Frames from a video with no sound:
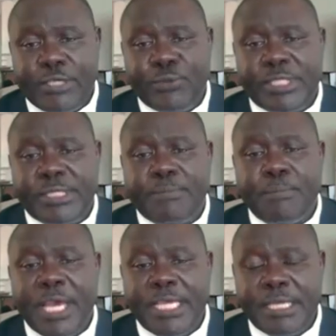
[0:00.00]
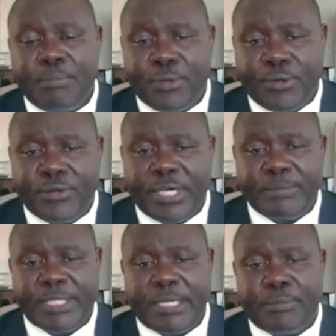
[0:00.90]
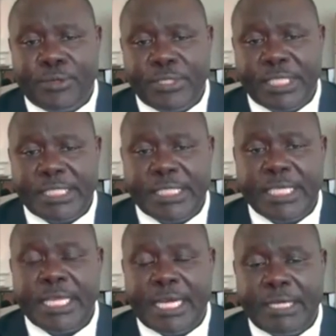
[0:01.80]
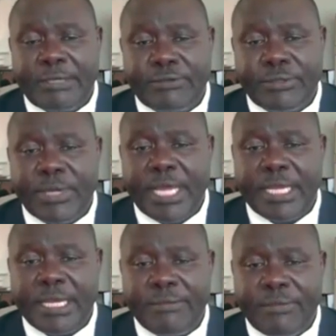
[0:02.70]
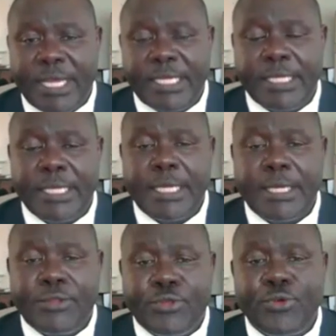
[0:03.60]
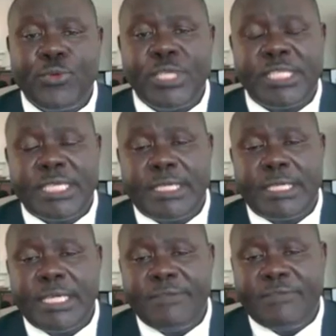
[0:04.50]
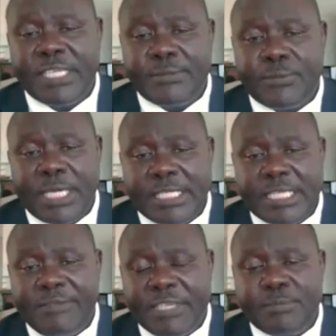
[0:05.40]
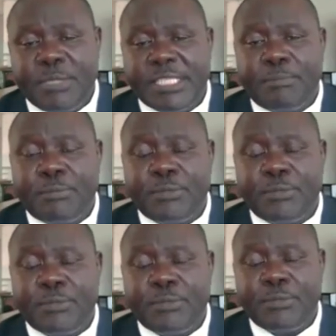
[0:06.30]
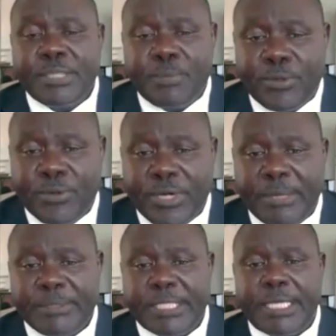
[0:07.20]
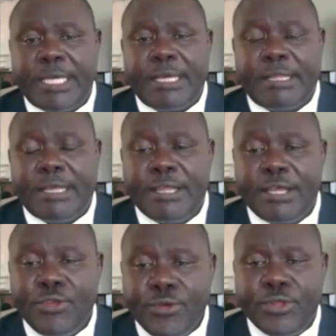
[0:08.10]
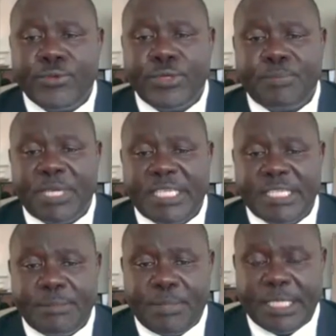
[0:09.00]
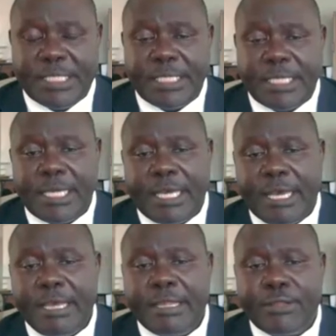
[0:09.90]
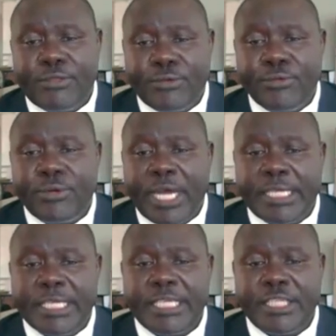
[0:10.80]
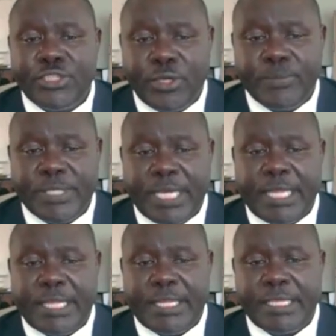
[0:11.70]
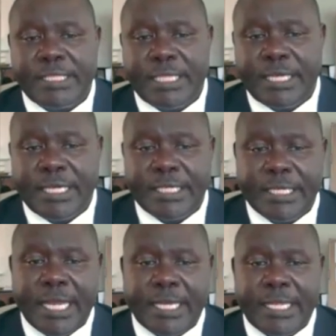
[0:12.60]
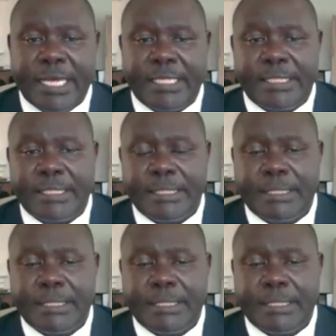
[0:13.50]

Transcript: in which major programs and projects in the country were identified, through which once investments are put into these programs, then the youth could participate, either through attaining jobs and things like that.